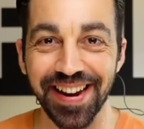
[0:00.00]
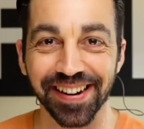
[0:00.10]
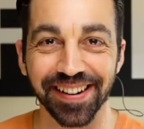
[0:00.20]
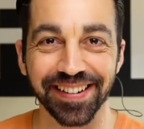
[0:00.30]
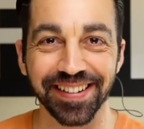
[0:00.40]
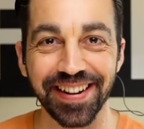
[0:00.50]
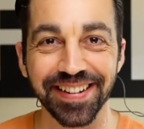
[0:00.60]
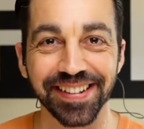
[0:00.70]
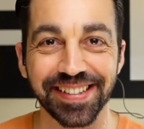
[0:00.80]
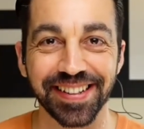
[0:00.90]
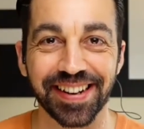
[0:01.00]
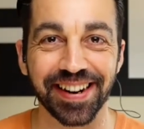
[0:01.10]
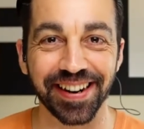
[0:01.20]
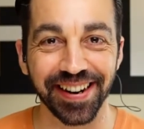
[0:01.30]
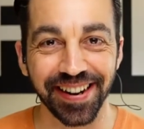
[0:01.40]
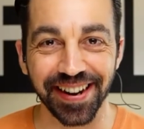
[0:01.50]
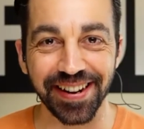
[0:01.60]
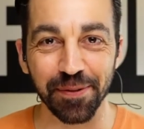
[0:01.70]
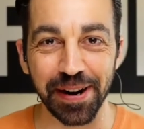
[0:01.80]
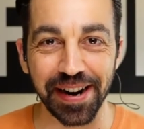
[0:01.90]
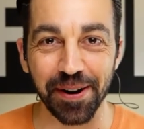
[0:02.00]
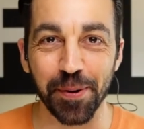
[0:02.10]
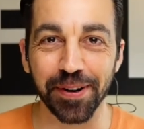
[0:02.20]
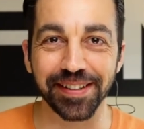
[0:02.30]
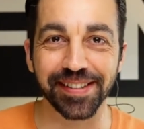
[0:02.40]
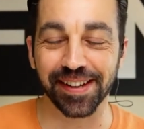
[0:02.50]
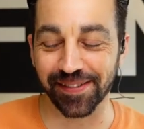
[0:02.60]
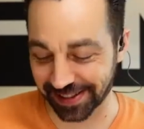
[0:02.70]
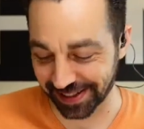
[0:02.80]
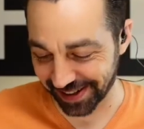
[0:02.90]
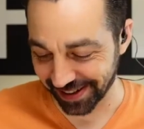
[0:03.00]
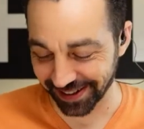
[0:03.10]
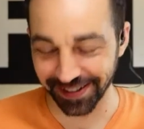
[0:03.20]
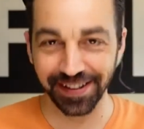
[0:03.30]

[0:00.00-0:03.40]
you're a star and you're winning awards all of a sudden.